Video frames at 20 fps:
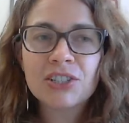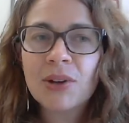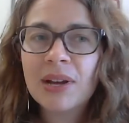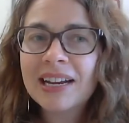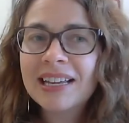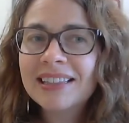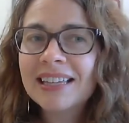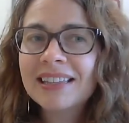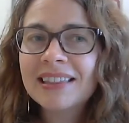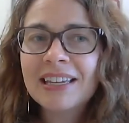
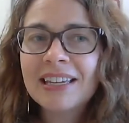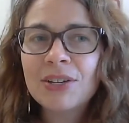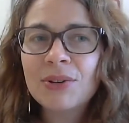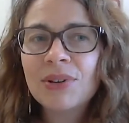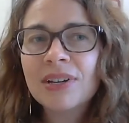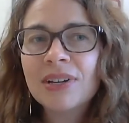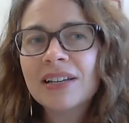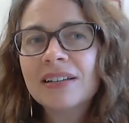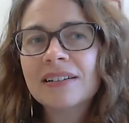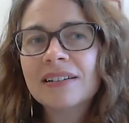anything that you
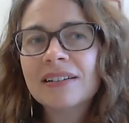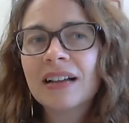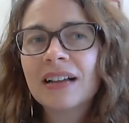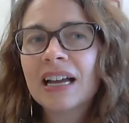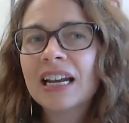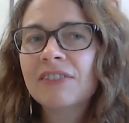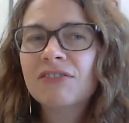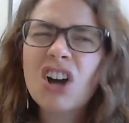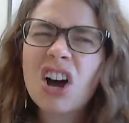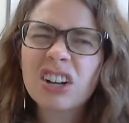can
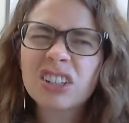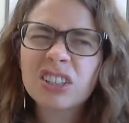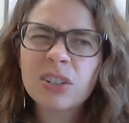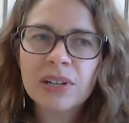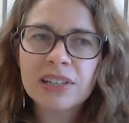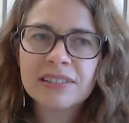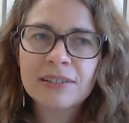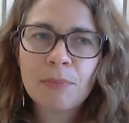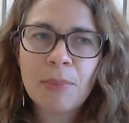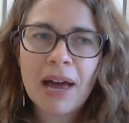kind of talk to
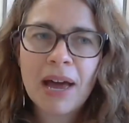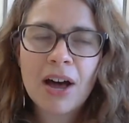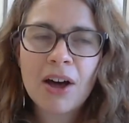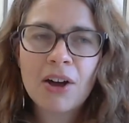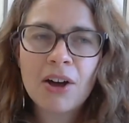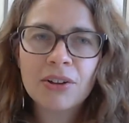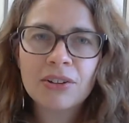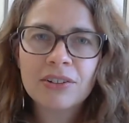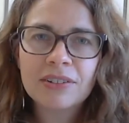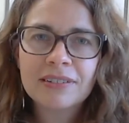us
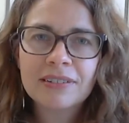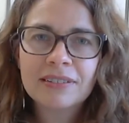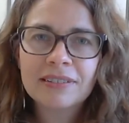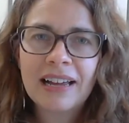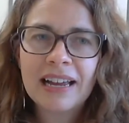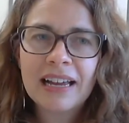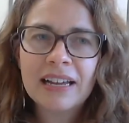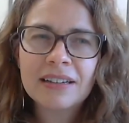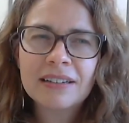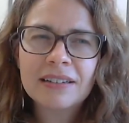about,
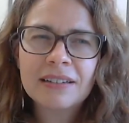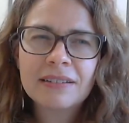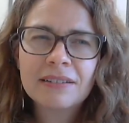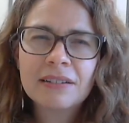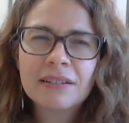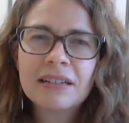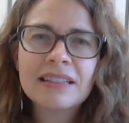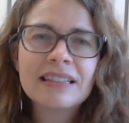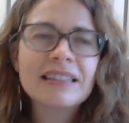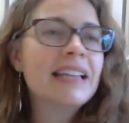like
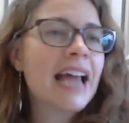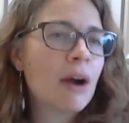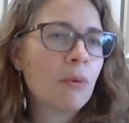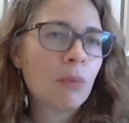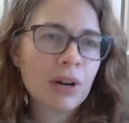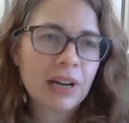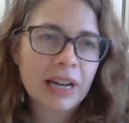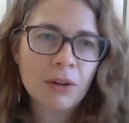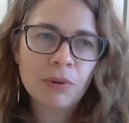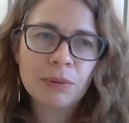
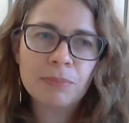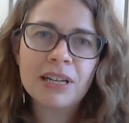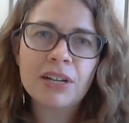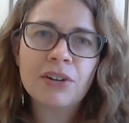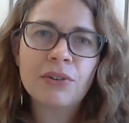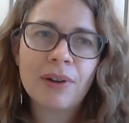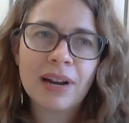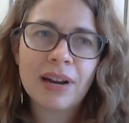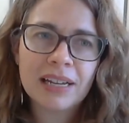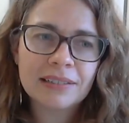networking, would be
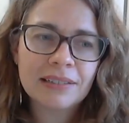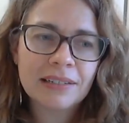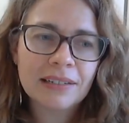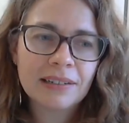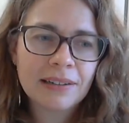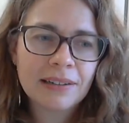great.